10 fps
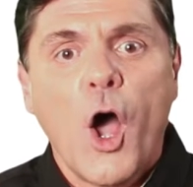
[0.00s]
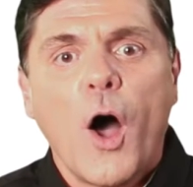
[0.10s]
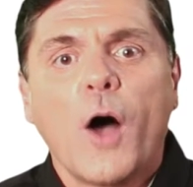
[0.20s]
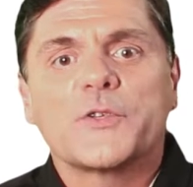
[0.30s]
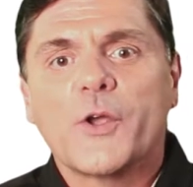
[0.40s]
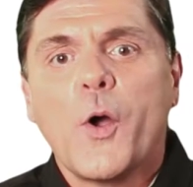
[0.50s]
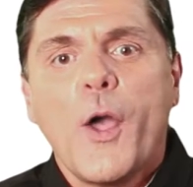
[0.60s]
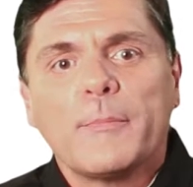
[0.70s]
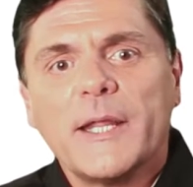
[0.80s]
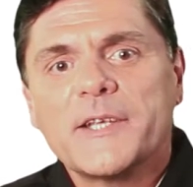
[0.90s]
Also,
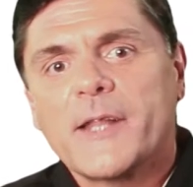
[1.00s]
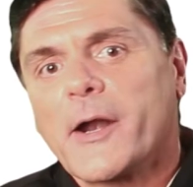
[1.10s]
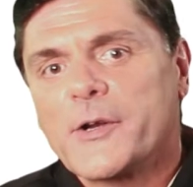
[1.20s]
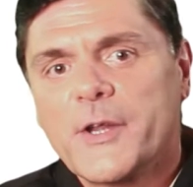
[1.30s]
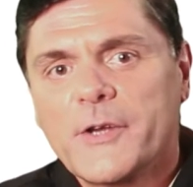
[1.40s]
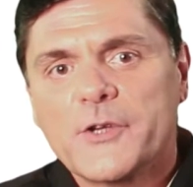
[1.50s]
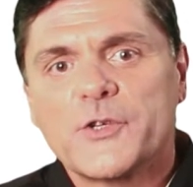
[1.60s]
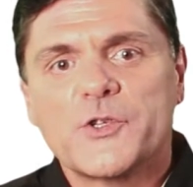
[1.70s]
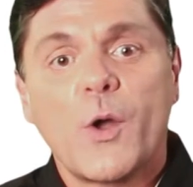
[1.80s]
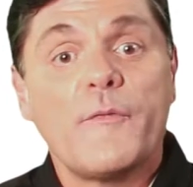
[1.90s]
please let our
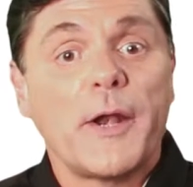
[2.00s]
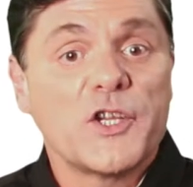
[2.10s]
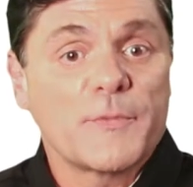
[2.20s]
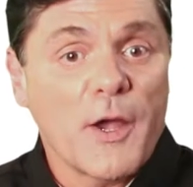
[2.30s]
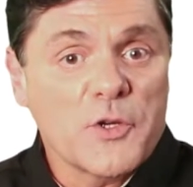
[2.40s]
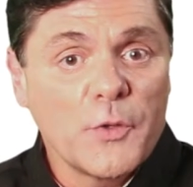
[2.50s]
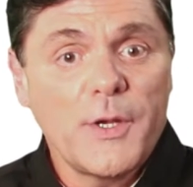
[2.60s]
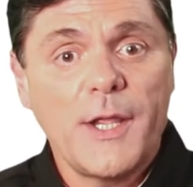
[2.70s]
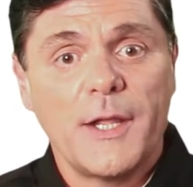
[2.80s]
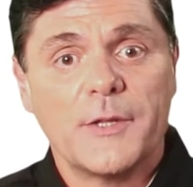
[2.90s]
technicians know of any special
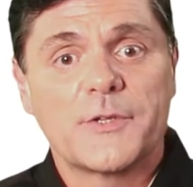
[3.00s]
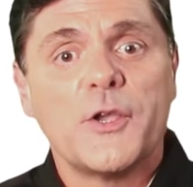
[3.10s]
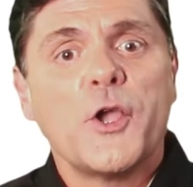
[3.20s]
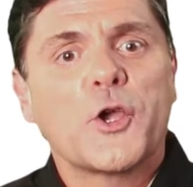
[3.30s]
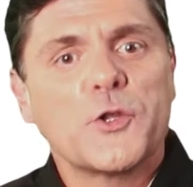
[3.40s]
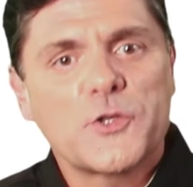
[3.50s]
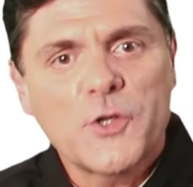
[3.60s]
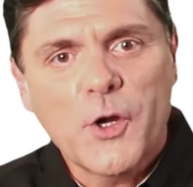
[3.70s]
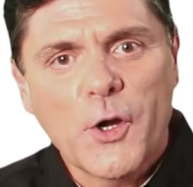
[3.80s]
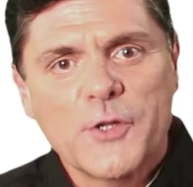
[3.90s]
needs,
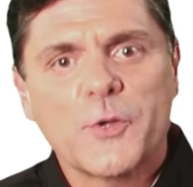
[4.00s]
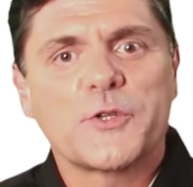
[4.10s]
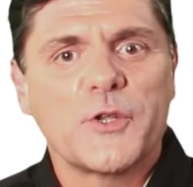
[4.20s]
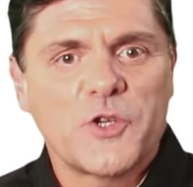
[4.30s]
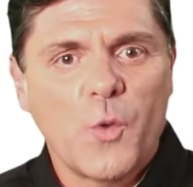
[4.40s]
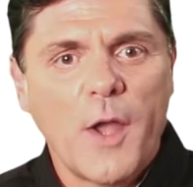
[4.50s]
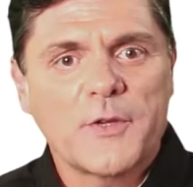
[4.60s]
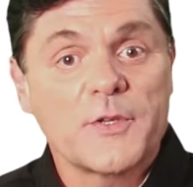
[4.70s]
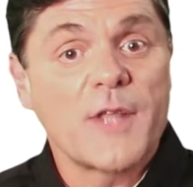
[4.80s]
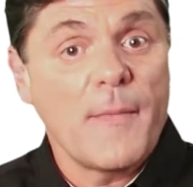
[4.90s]
concerns, or
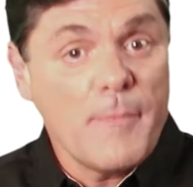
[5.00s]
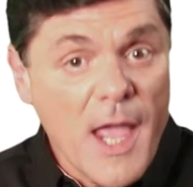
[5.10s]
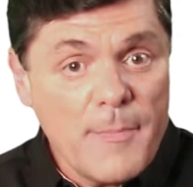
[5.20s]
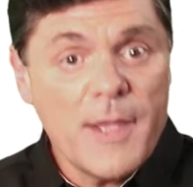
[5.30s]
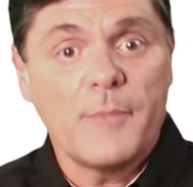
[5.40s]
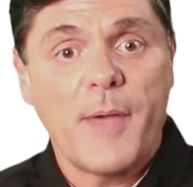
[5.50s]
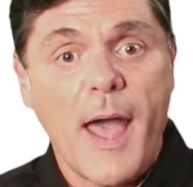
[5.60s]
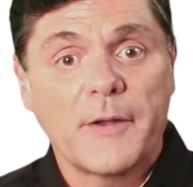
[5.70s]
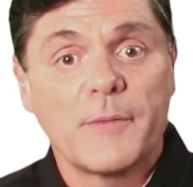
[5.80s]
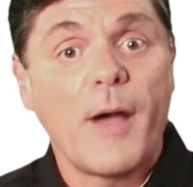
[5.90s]
situations that may be
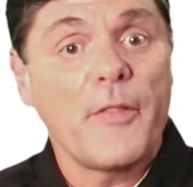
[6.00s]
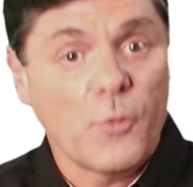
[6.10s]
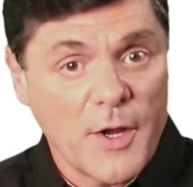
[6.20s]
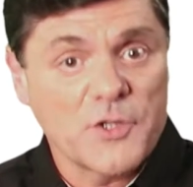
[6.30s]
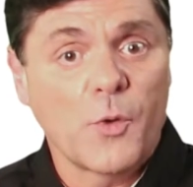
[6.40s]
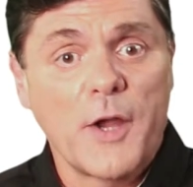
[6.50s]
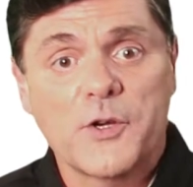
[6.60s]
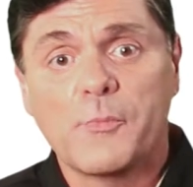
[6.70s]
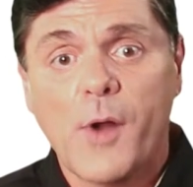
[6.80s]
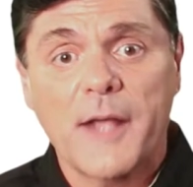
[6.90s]
impacted by the
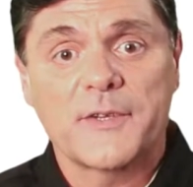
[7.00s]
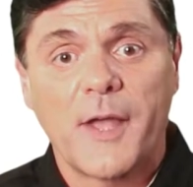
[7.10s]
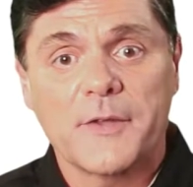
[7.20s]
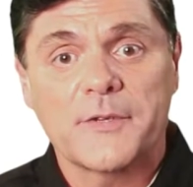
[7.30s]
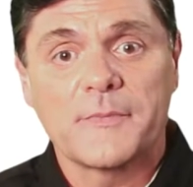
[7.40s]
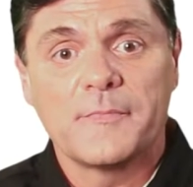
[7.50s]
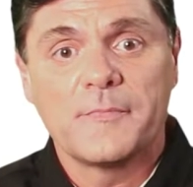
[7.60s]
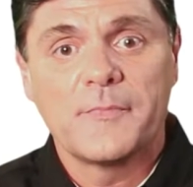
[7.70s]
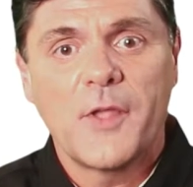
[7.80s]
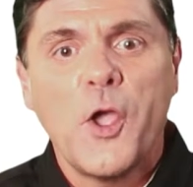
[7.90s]
restoration process.
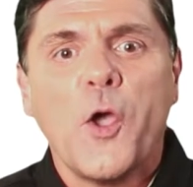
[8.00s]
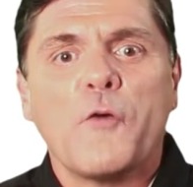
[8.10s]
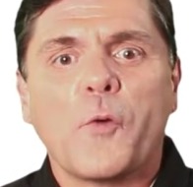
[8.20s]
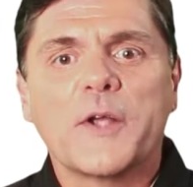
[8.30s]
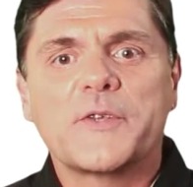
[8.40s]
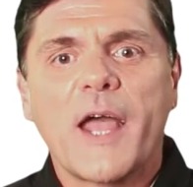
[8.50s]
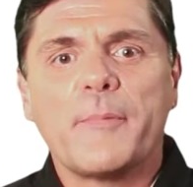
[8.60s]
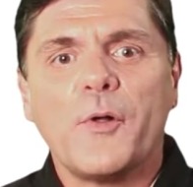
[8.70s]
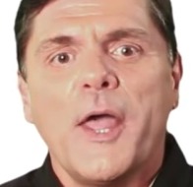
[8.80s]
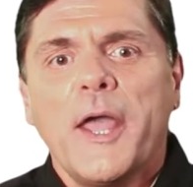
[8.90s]
For
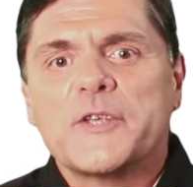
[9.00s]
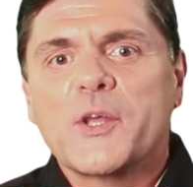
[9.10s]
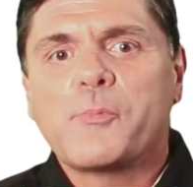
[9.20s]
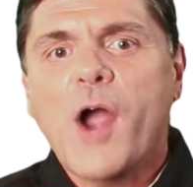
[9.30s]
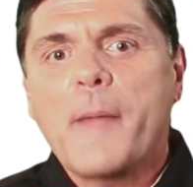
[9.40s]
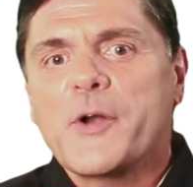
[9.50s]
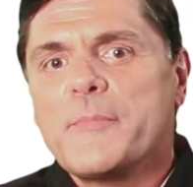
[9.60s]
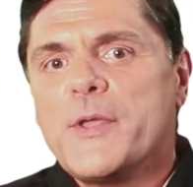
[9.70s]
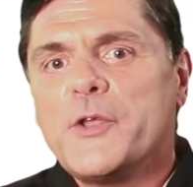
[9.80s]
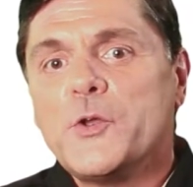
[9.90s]
example, is the property
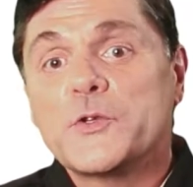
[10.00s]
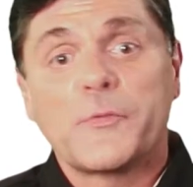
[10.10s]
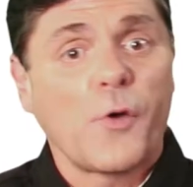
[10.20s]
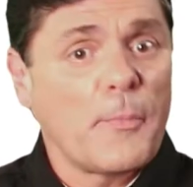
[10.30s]
being used for a